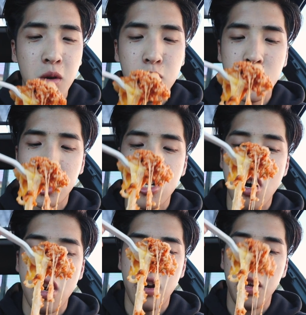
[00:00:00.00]
which
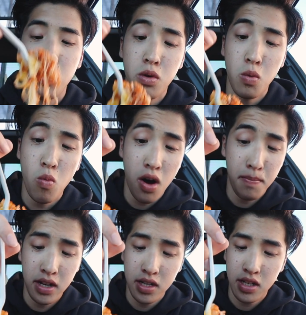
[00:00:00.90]
car you would
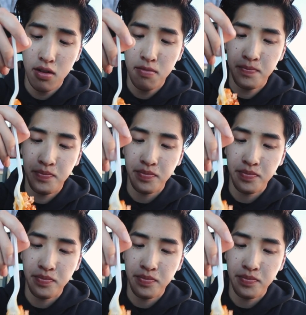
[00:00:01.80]
want me to sell